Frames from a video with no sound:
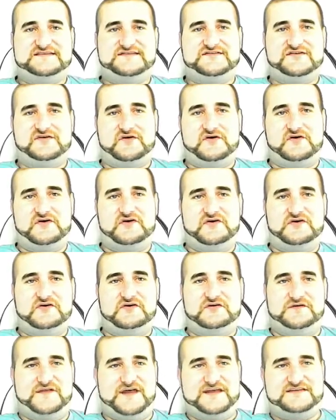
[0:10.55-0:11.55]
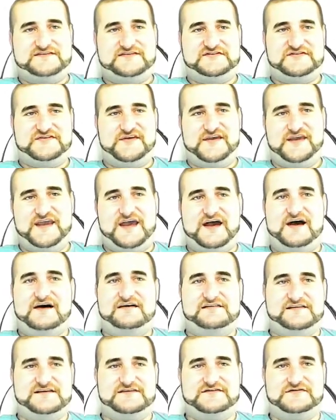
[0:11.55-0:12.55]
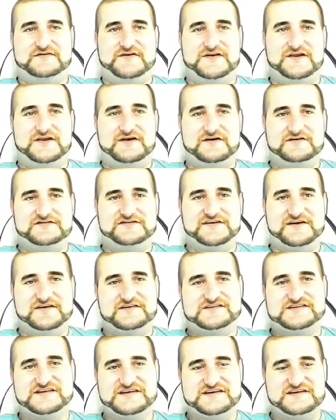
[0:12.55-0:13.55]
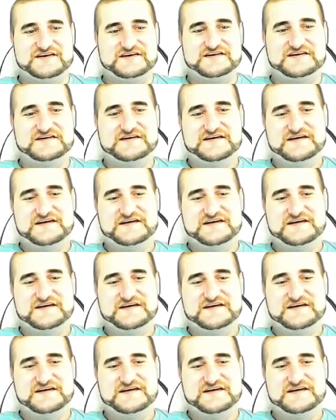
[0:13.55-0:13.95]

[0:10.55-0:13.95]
so let's see how this video is going to go.